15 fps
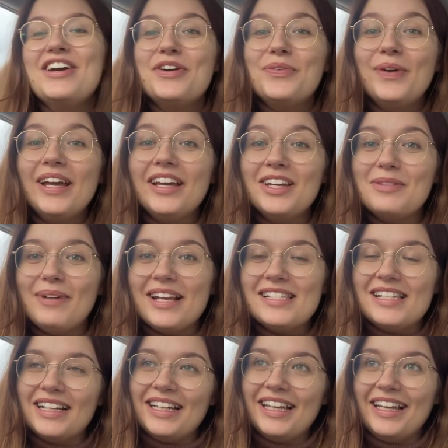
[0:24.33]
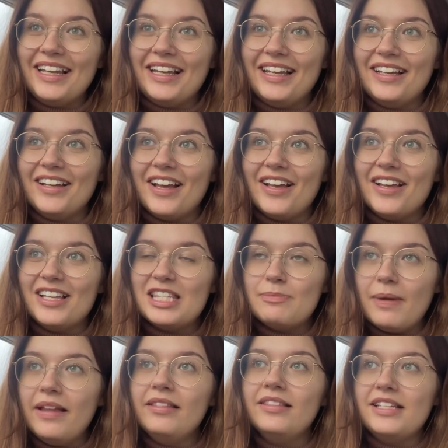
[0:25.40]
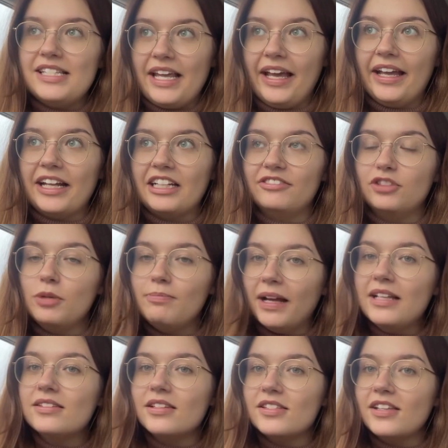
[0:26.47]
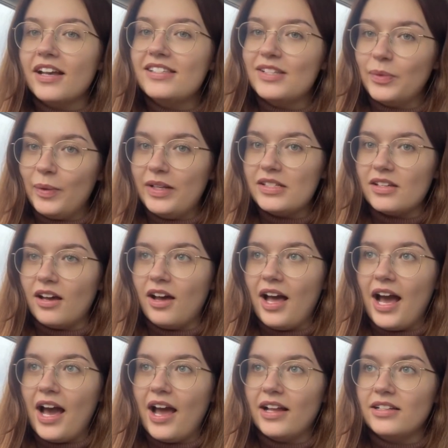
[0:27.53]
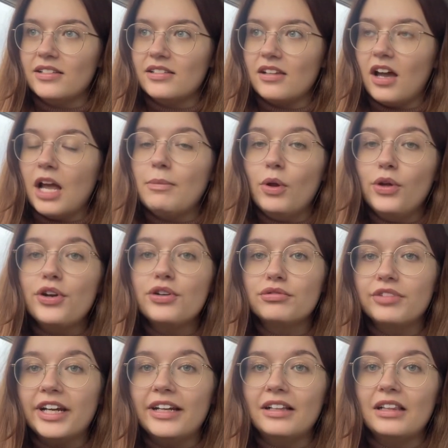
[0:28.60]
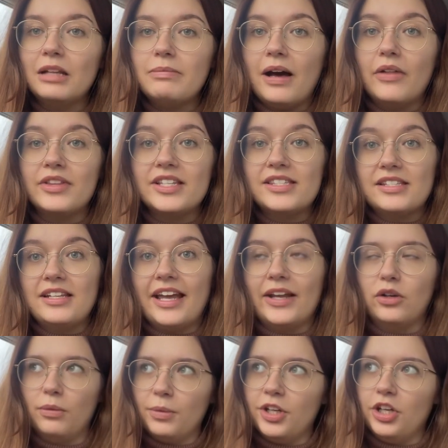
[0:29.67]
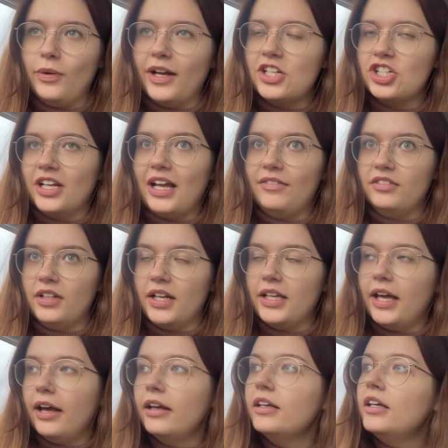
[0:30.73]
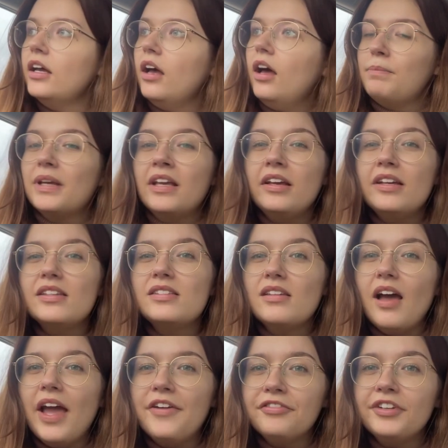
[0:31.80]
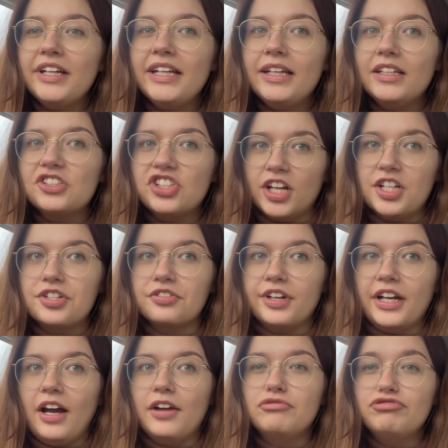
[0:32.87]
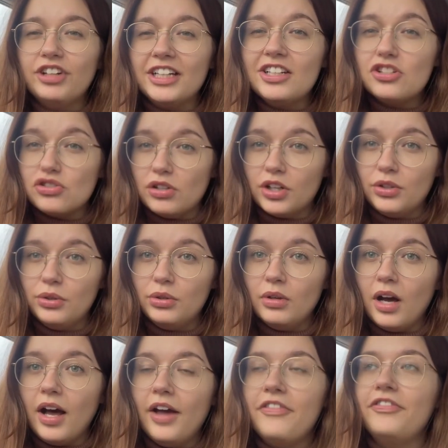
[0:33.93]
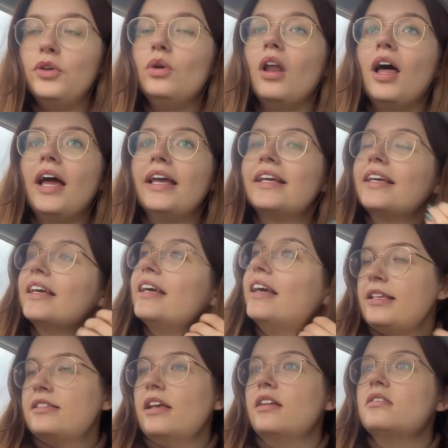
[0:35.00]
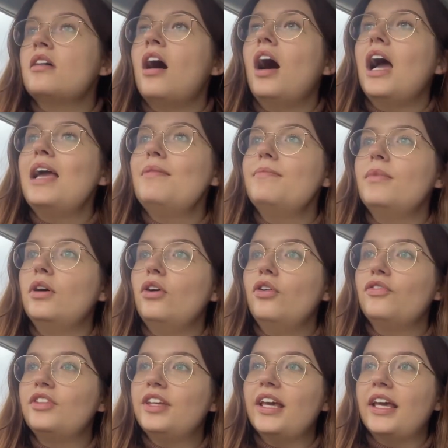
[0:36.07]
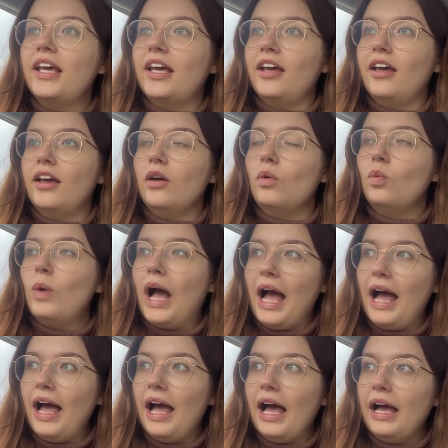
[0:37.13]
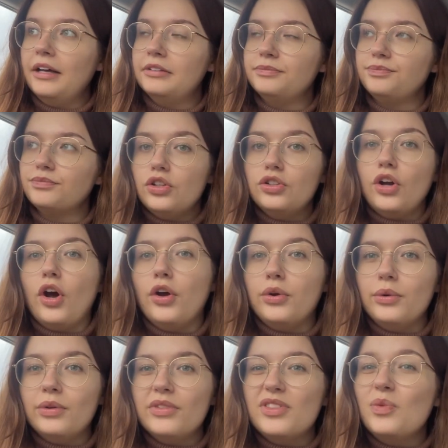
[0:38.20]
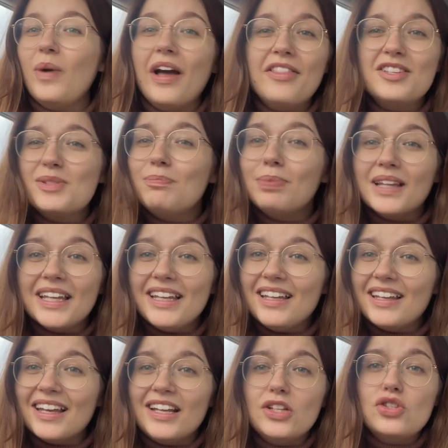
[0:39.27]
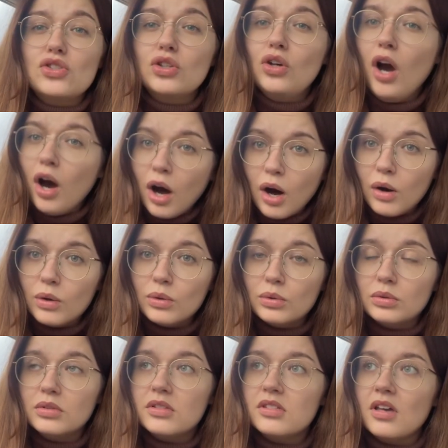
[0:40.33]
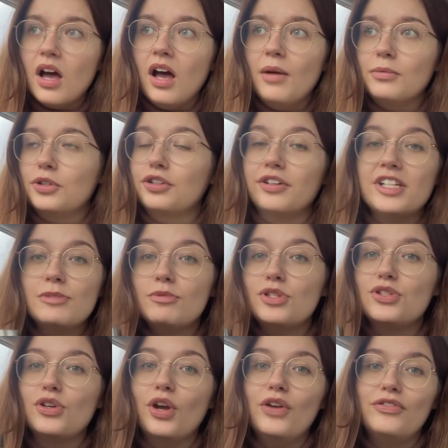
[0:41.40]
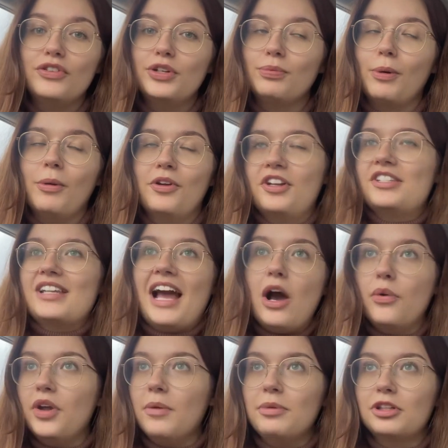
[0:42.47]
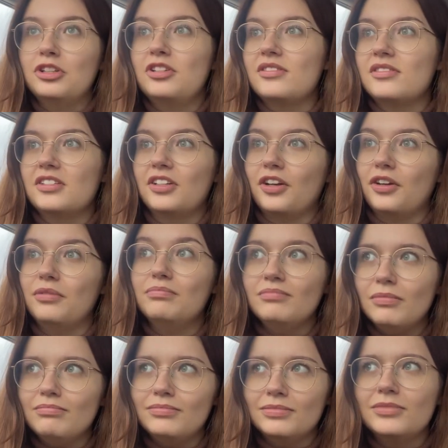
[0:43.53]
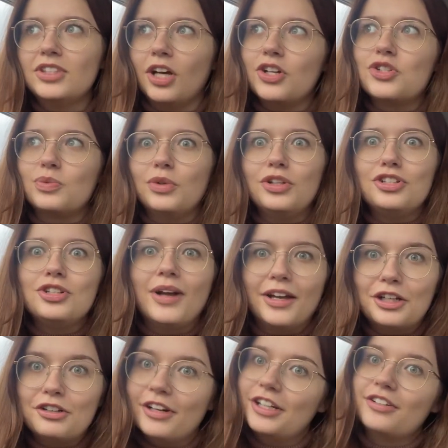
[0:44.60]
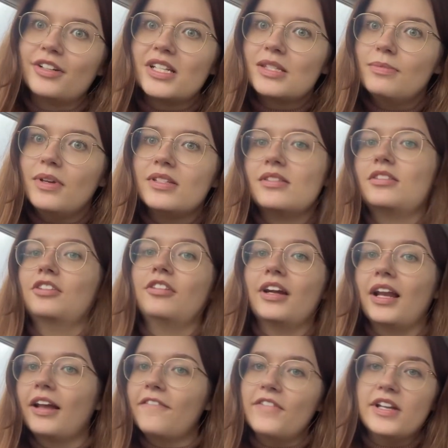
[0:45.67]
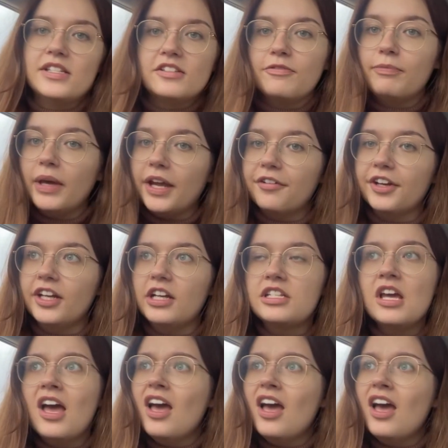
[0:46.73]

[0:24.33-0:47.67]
We're going to basically spend the day romanticising winter, and I uploaded a reel about this today, or I'm going to actually, I haven't done it yet. Because every January I really struggle. I feel like it's that time of year where, you know, the weather's bleak, it's cold, Christmas is over, you're probably on a downer because, you know, touch wood, you had a great Christmas and a great like festive period.